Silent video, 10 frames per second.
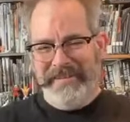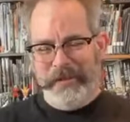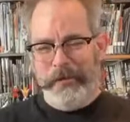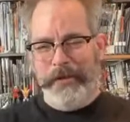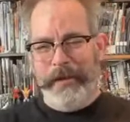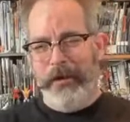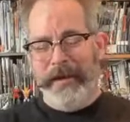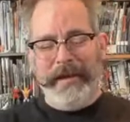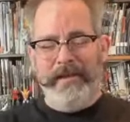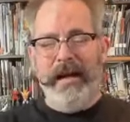There we go.
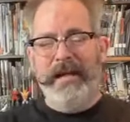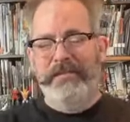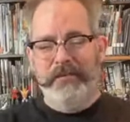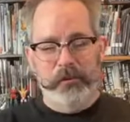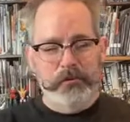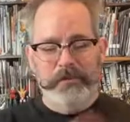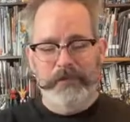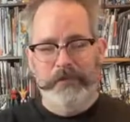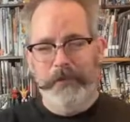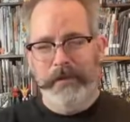I got lots of cool
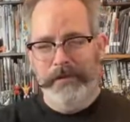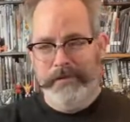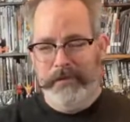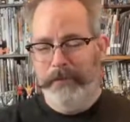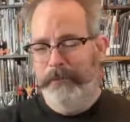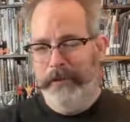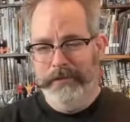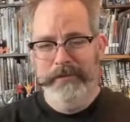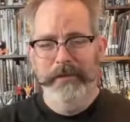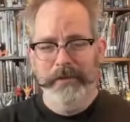stuff on my Instagram page.